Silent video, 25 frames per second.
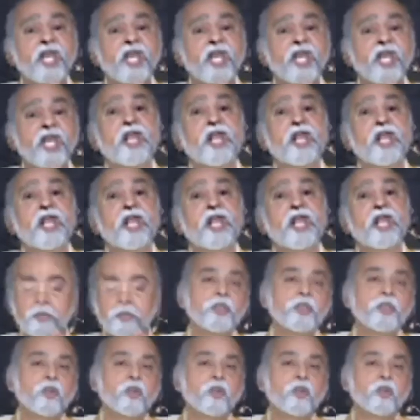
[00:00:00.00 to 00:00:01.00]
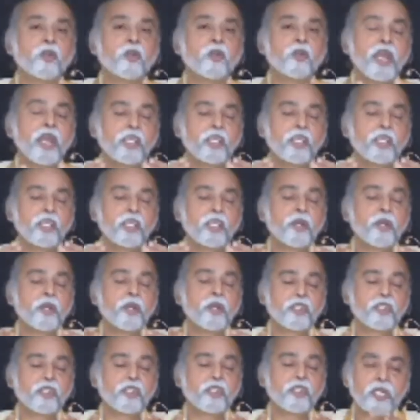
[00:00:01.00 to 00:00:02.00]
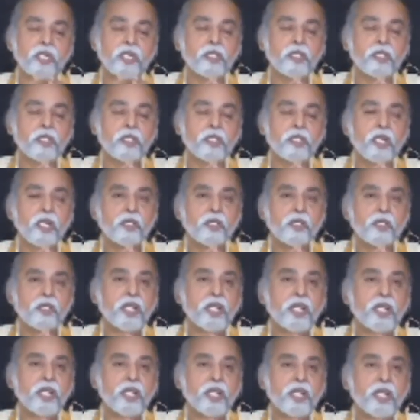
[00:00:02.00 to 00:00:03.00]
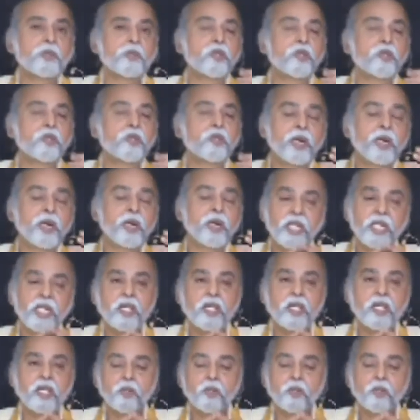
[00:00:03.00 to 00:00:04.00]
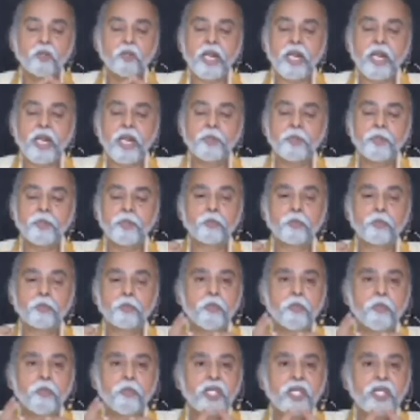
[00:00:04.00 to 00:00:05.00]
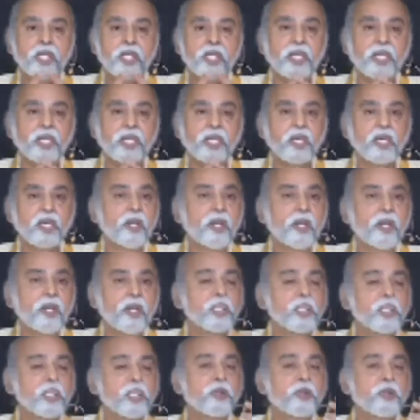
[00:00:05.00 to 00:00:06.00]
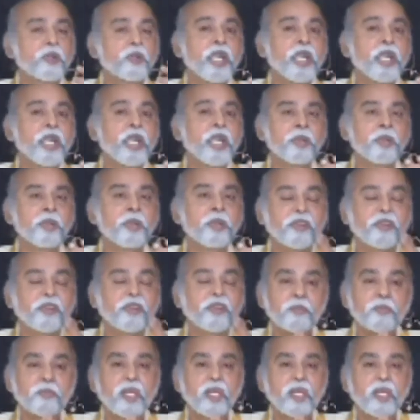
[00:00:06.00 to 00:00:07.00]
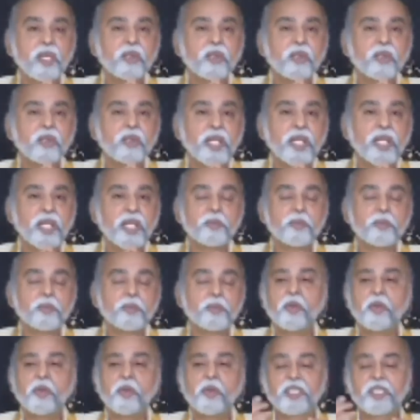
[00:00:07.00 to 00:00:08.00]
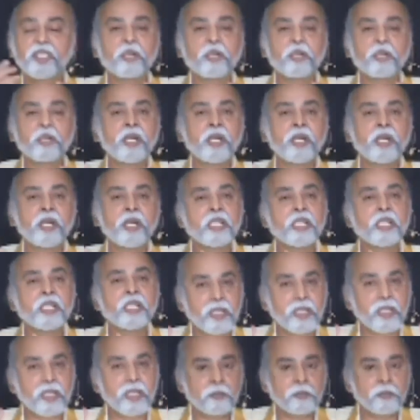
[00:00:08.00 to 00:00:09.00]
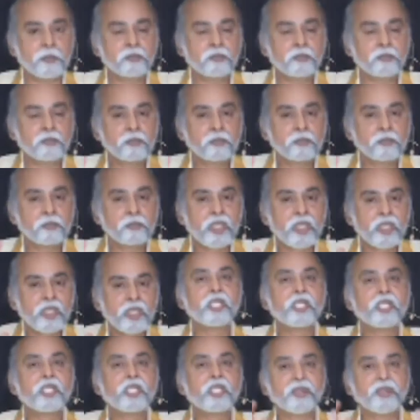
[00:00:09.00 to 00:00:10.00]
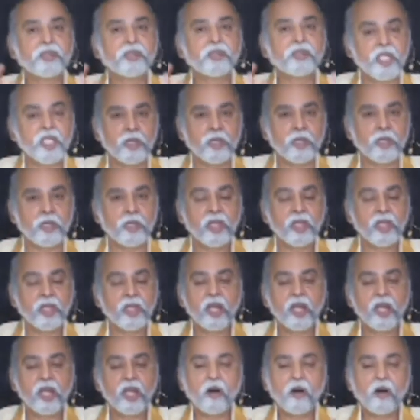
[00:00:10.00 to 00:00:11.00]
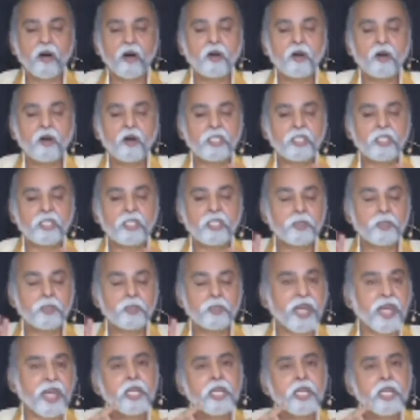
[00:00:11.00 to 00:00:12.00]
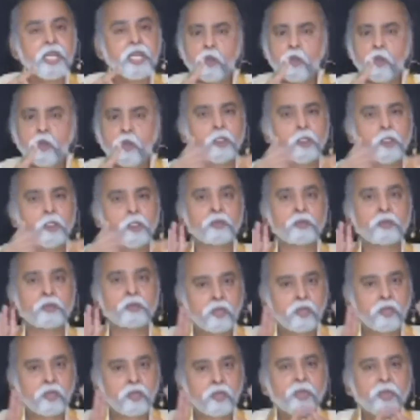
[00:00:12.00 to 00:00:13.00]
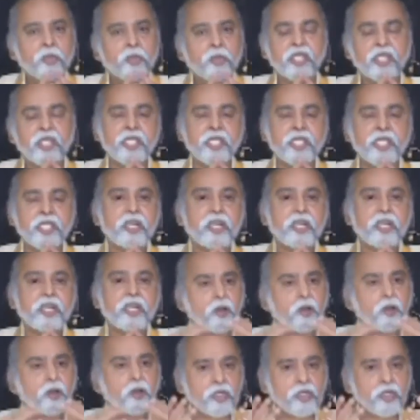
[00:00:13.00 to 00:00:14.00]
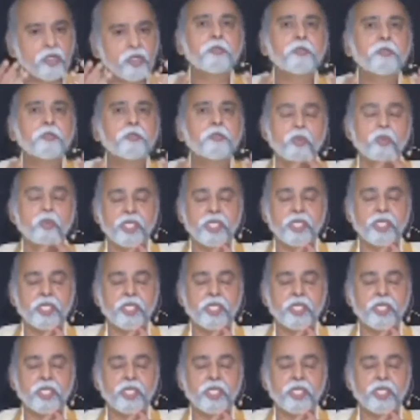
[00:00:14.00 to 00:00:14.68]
Your attachment to your wife, husband, or children, your attachment to money, your attachment to property, your attachment to name and fame, your attachment to excitement, this and that. This is the furniture. All this has been arranged. It is good. You must arrange it, and we'll also help you with it.